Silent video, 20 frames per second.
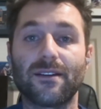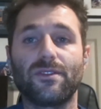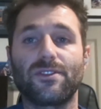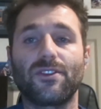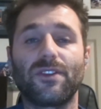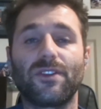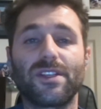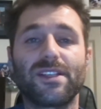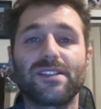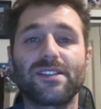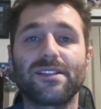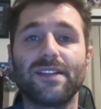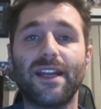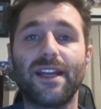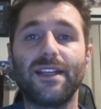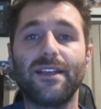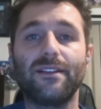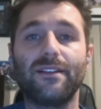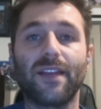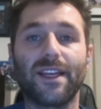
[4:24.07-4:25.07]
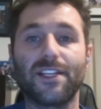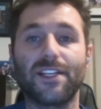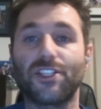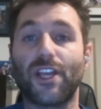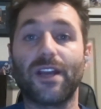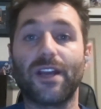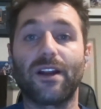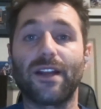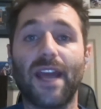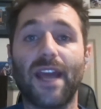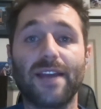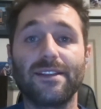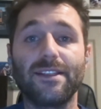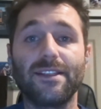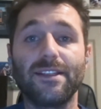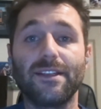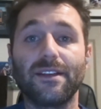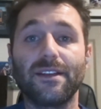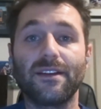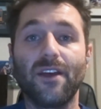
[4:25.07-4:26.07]
So this isn't any like shade on
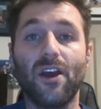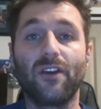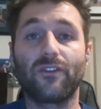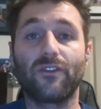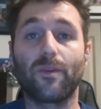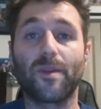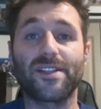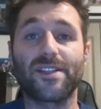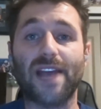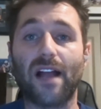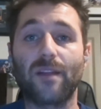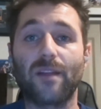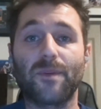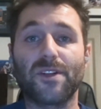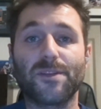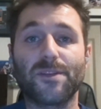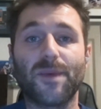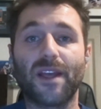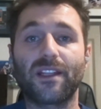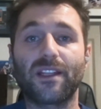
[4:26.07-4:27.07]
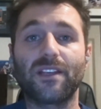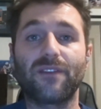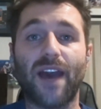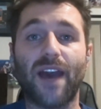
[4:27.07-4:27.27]
Etienne from a talent perspective.